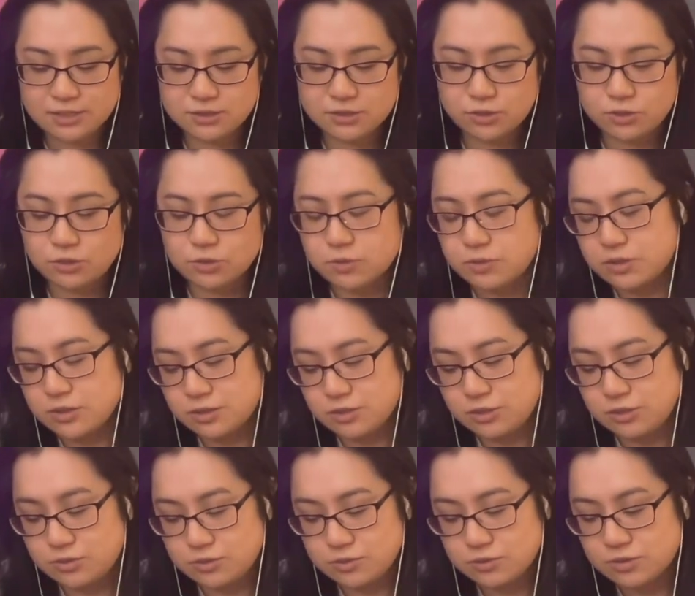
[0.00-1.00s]
So you can
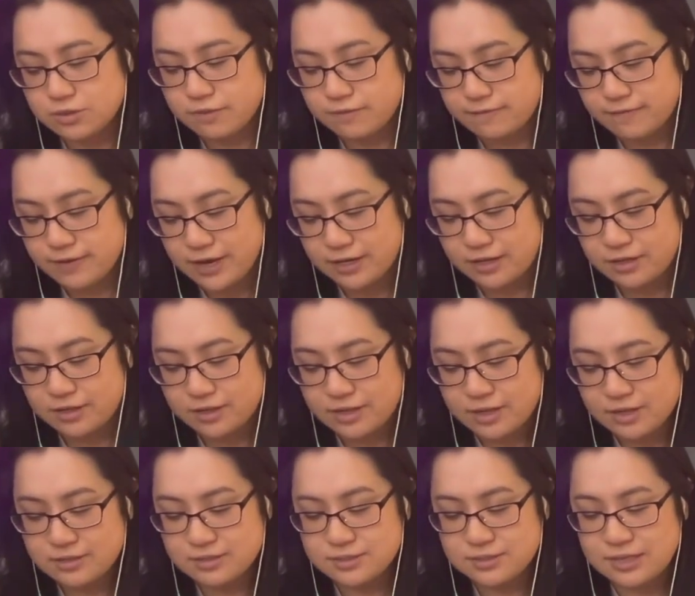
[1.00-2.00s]
use the fact
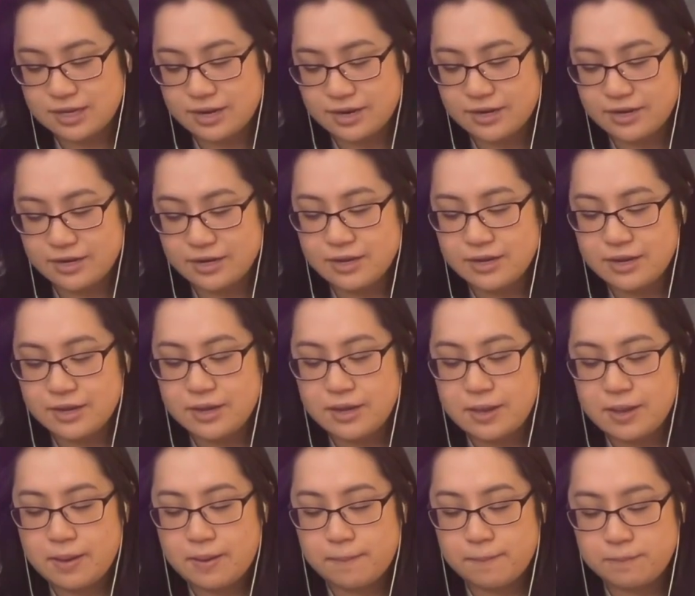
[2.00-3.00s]
that sine
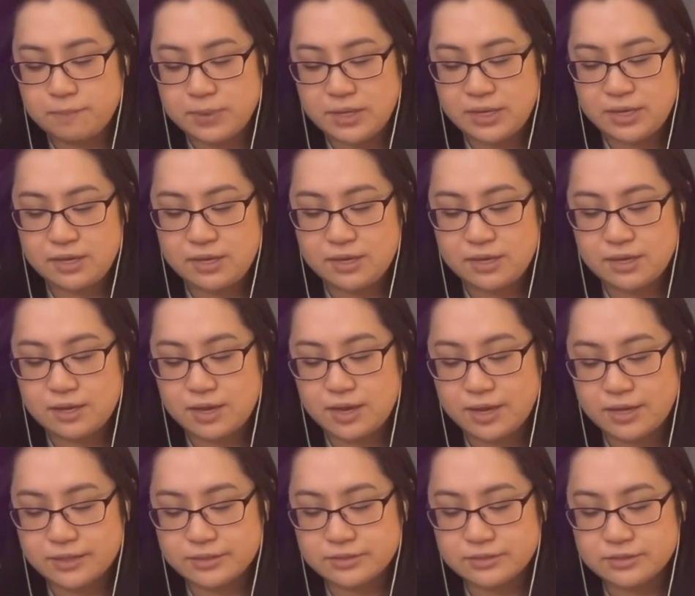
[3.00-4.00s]
B
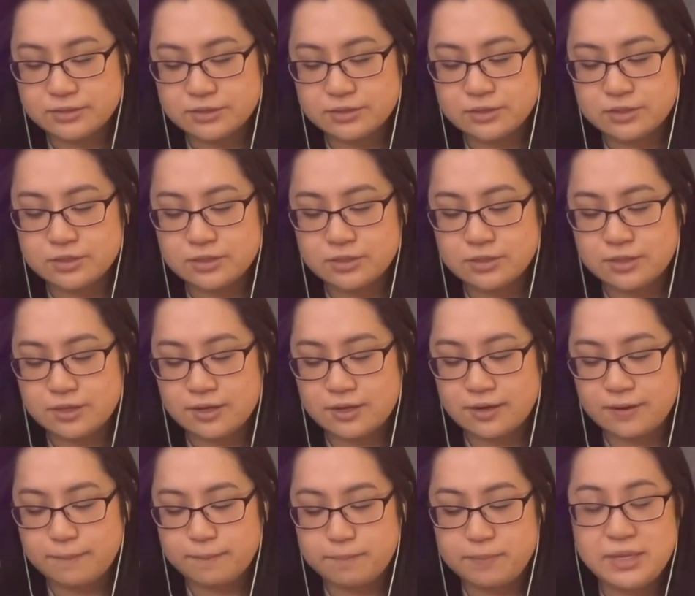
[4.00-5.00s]
has
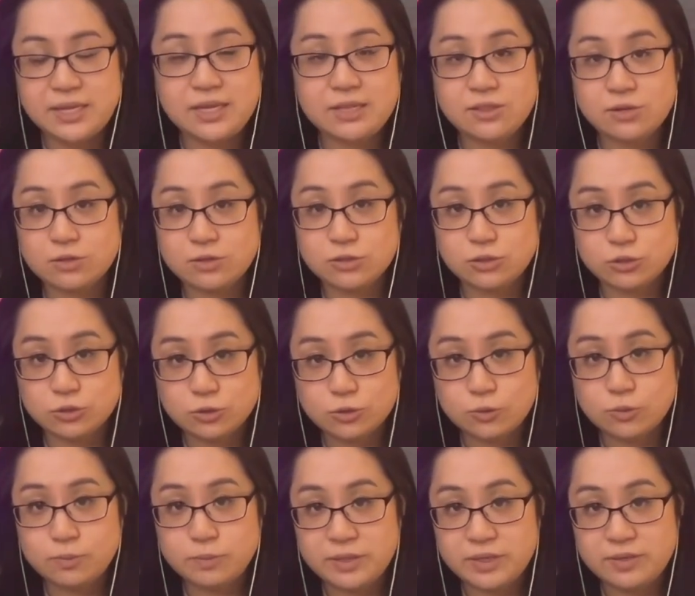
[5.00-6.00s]
there are two
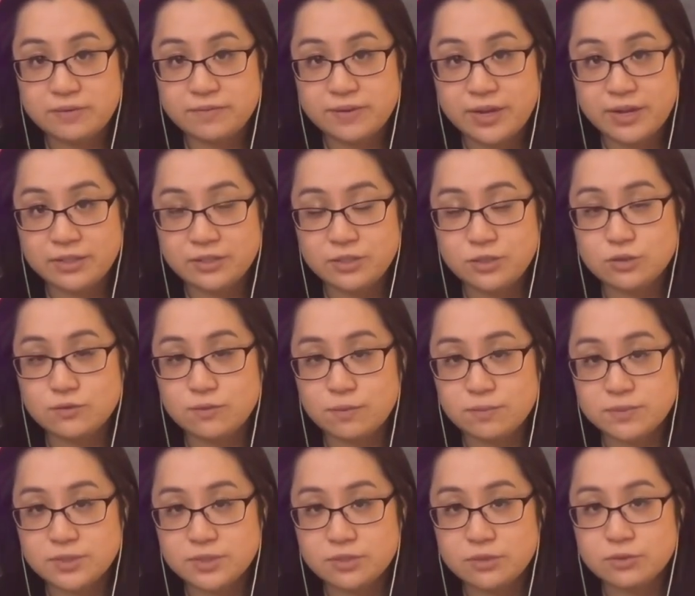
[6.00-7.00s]
B values from
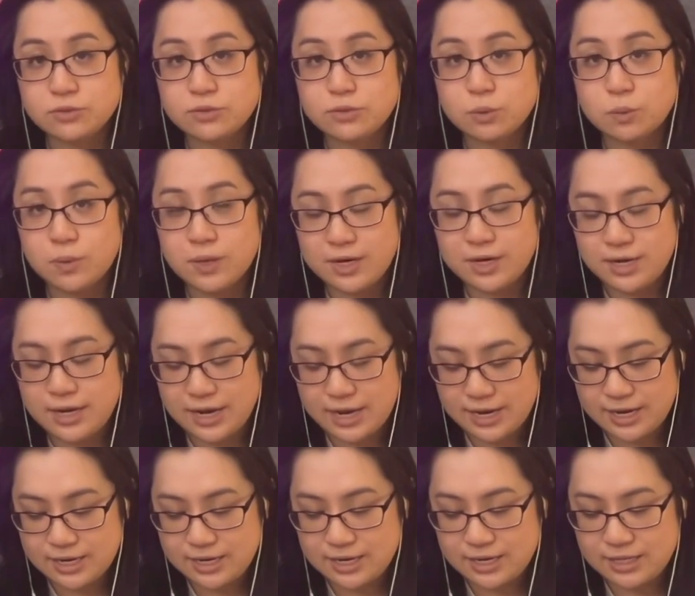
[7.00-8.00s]
0 to
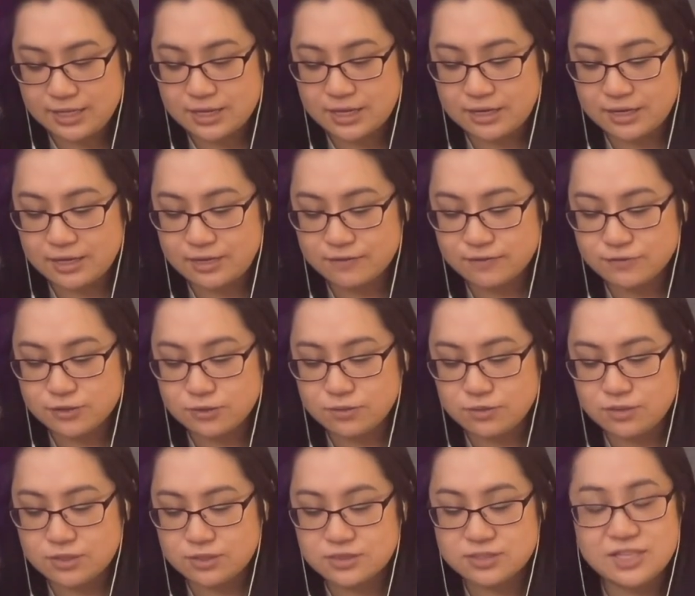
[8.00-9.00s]
180 that gives you
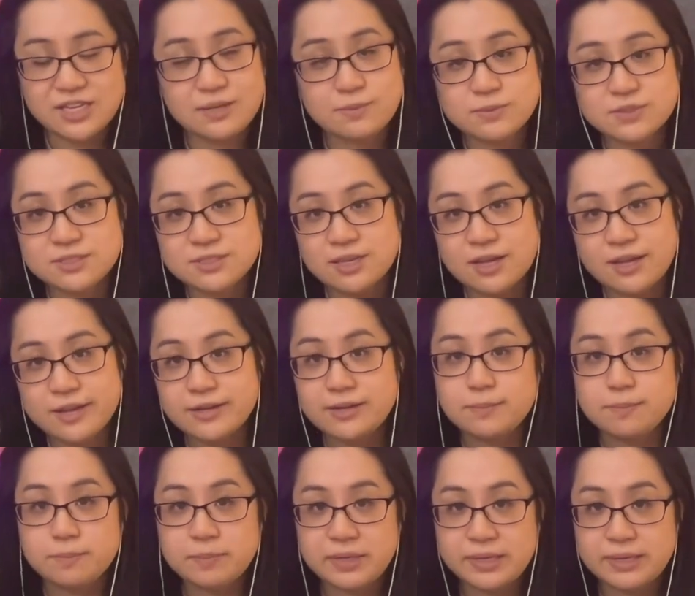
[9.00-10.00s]
the same sine
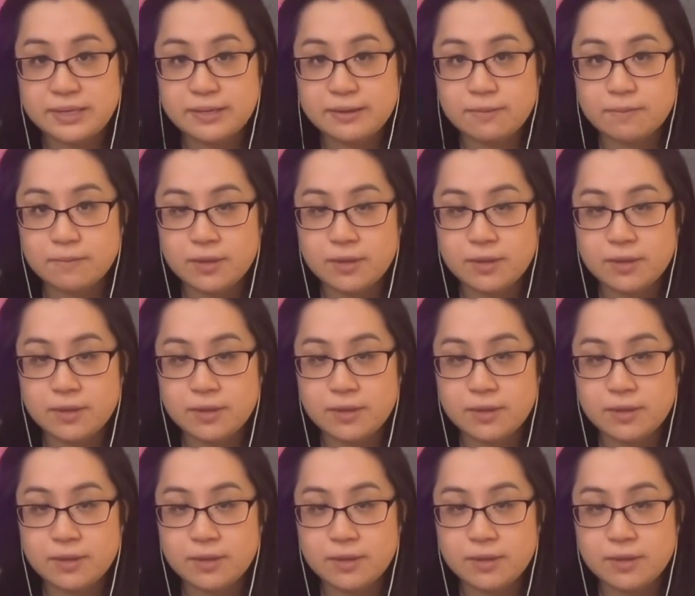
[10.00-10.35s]
B,